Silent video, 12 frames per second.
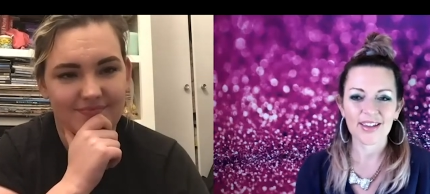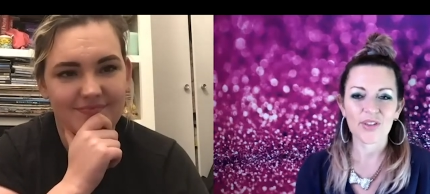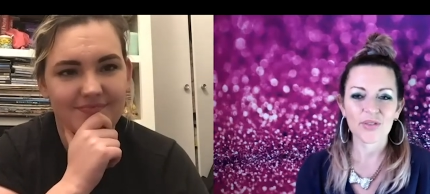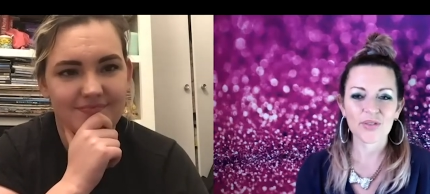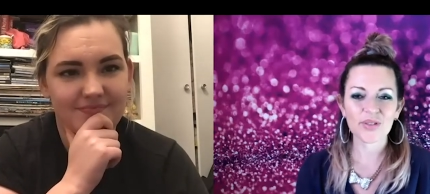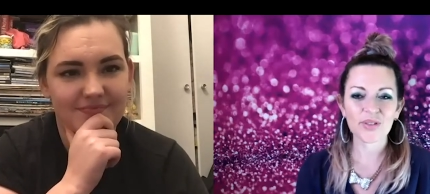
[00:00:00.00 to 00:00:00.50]

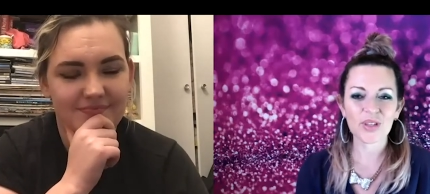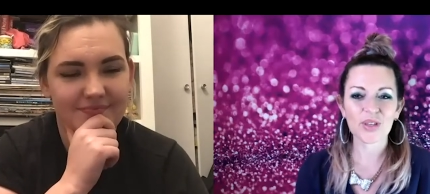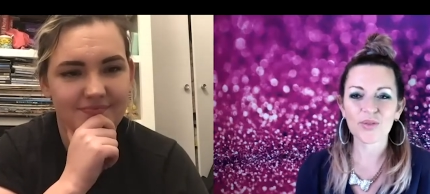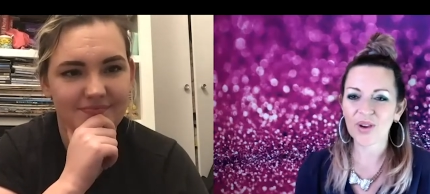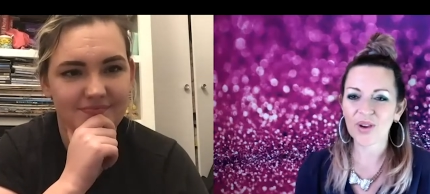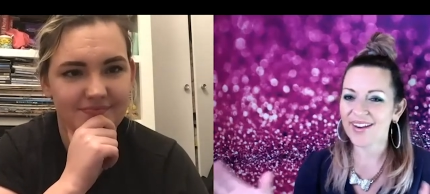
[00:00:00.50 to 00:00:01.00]
Speaker 1: those little cue
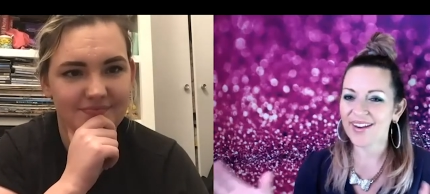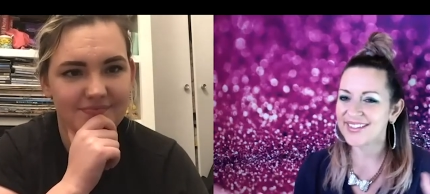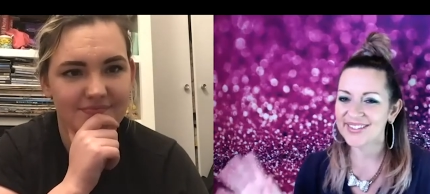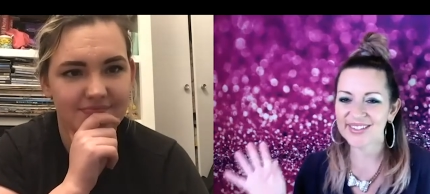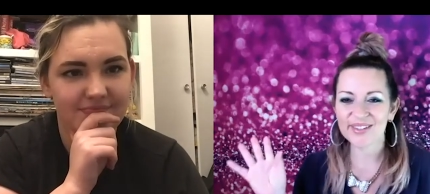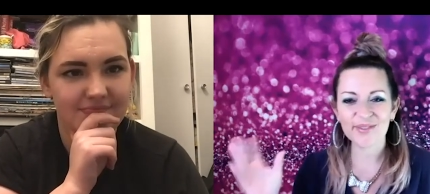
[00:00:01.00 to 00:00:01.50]
cards, those
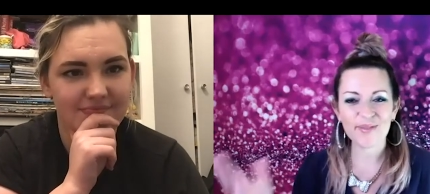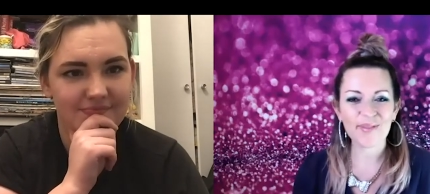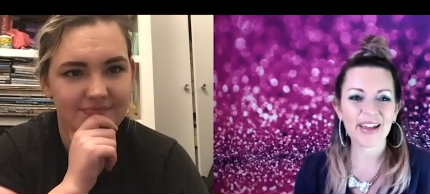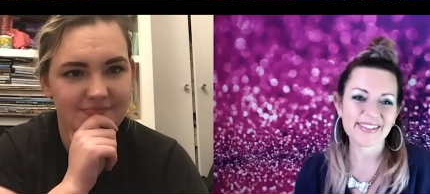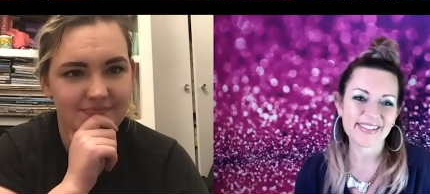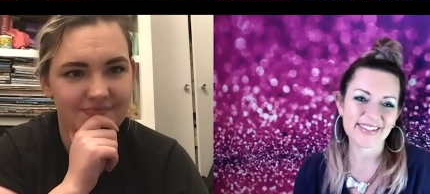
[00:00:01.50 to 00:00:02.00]
little
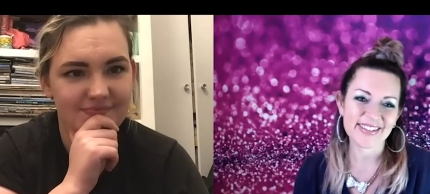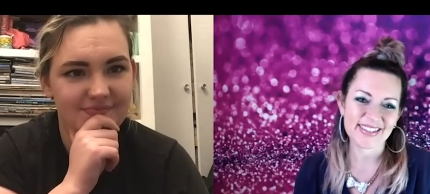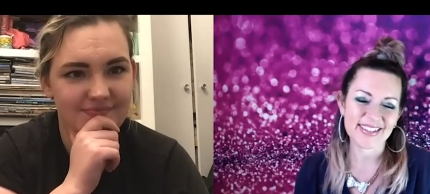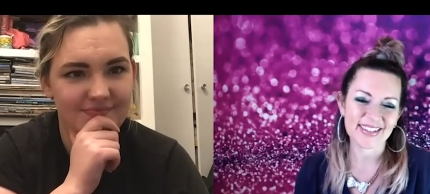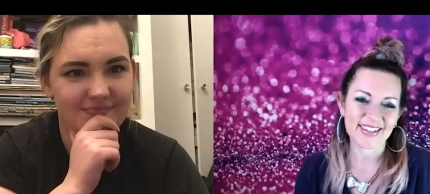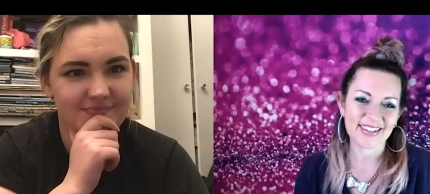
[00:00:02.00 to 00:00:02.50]
reminders
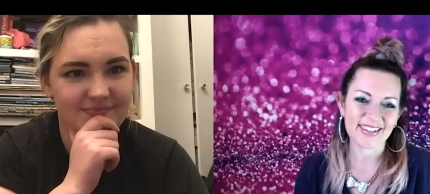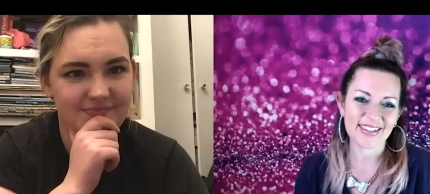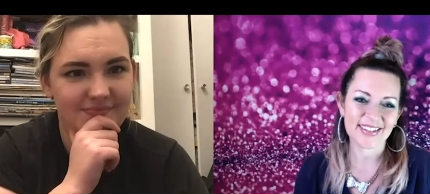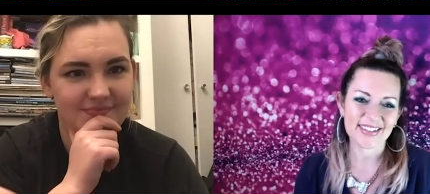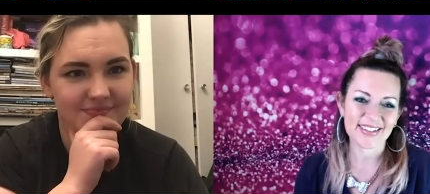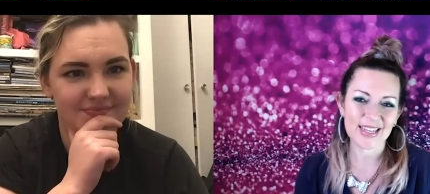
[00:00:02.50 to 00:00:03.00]
to
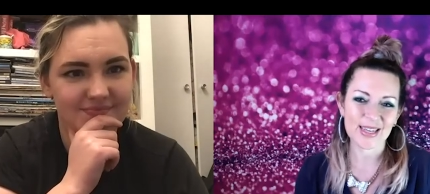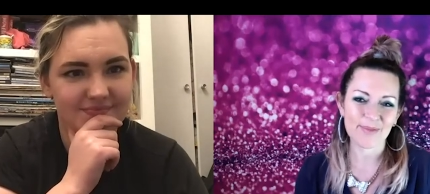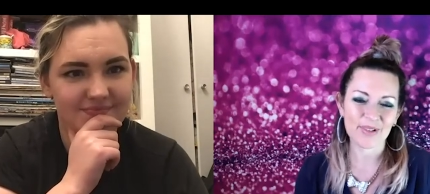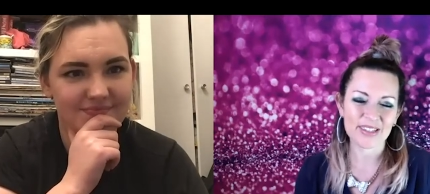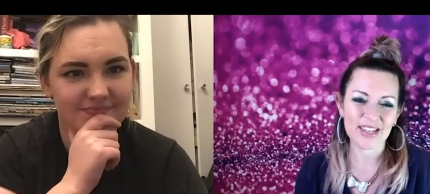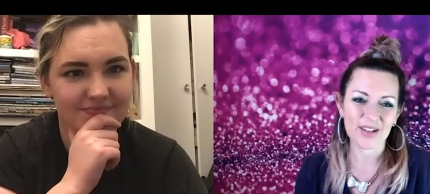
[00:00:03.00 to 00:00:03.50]
to keep
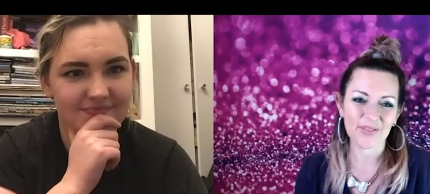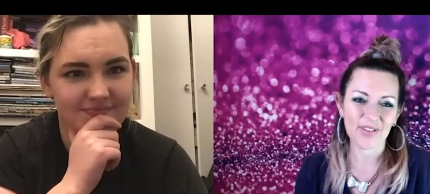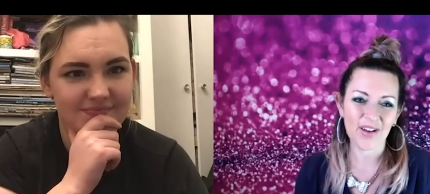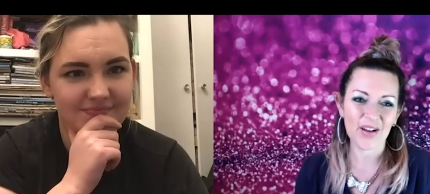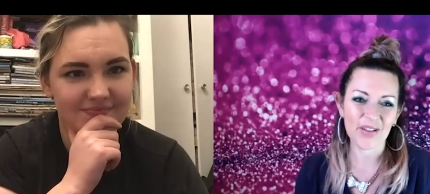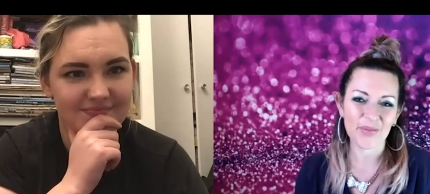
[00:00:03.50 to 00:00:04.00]
yourself
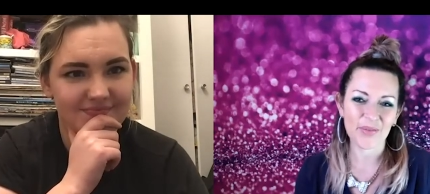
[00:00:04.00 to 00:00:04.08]
on the